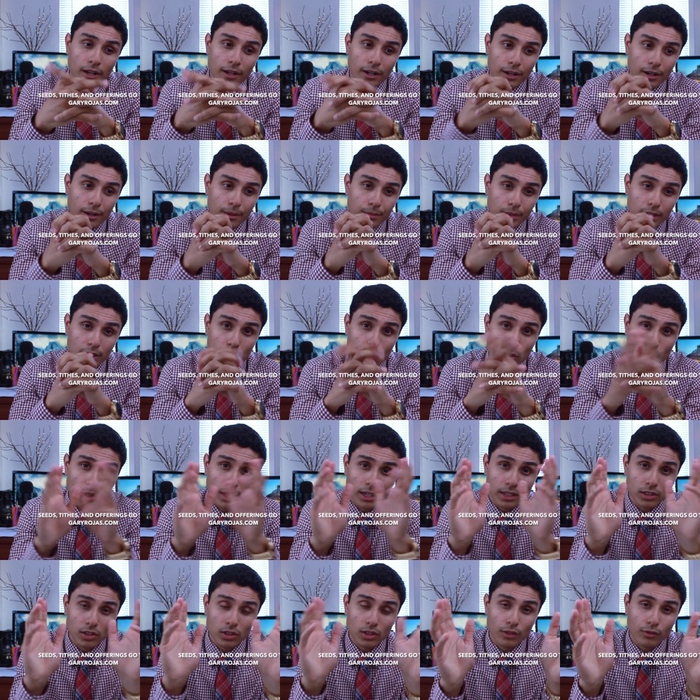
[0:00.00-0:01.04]
Um, each one
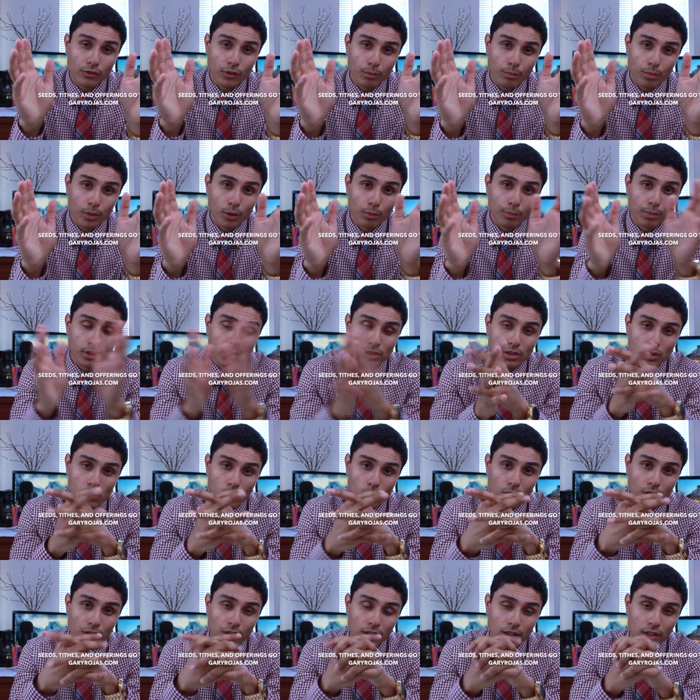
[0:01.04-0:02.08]
has a different purpose
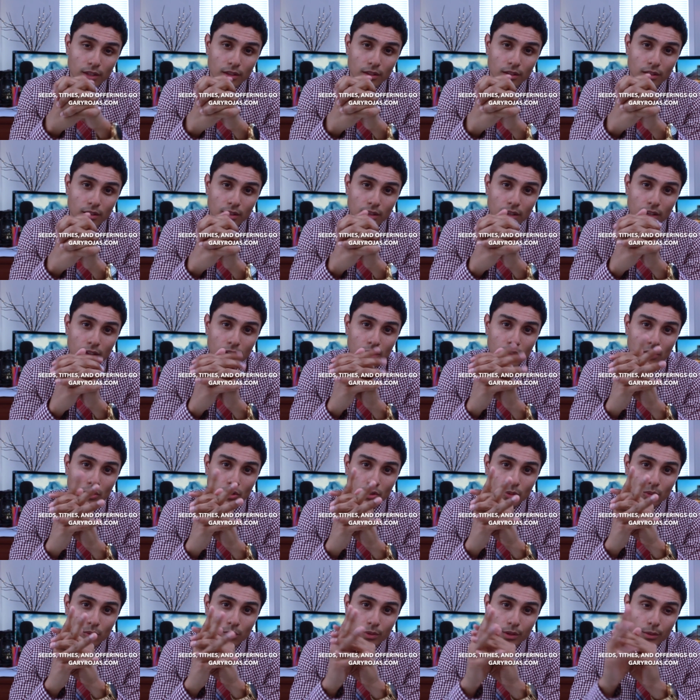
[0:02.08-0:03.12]
within, you
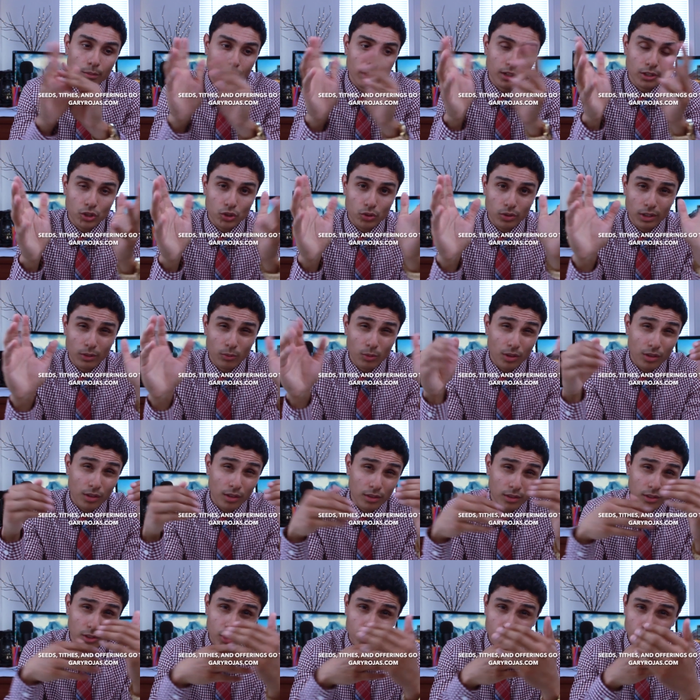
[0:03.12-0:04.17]
know, the ministry and
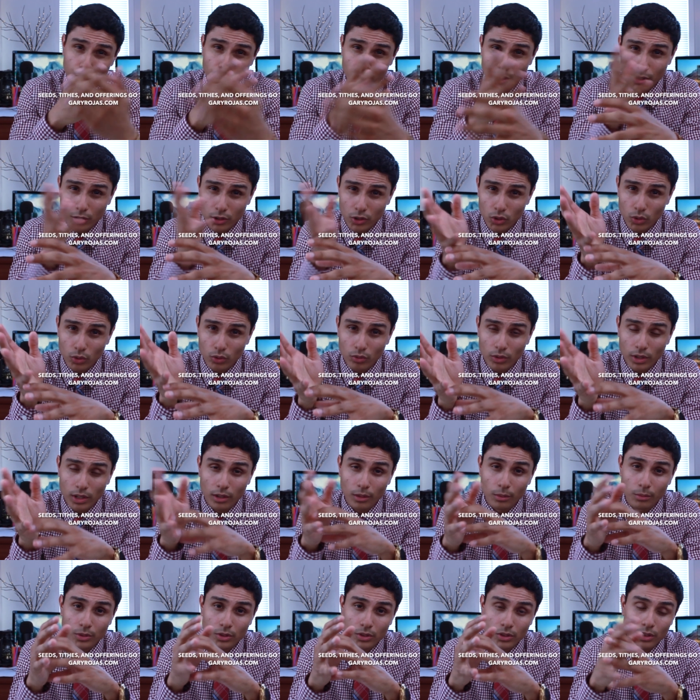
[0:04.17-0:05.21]
within the spiritual
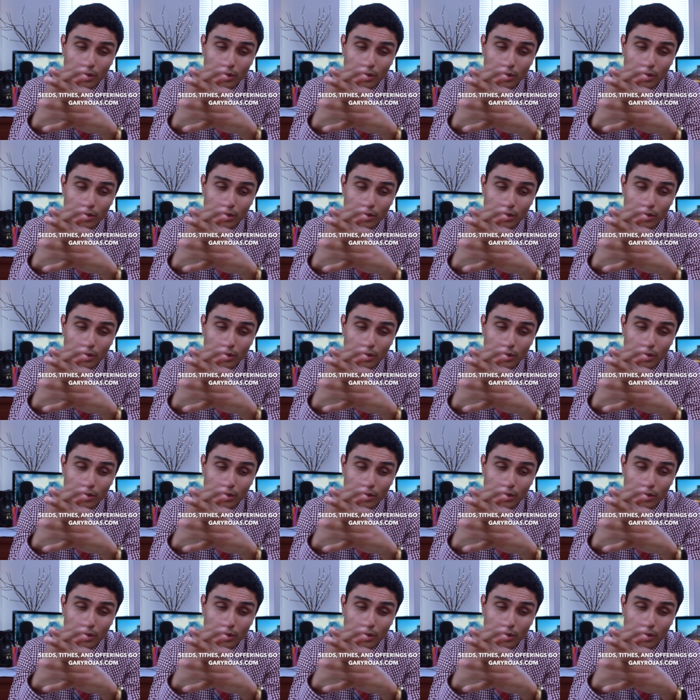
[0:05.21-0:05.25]
realms.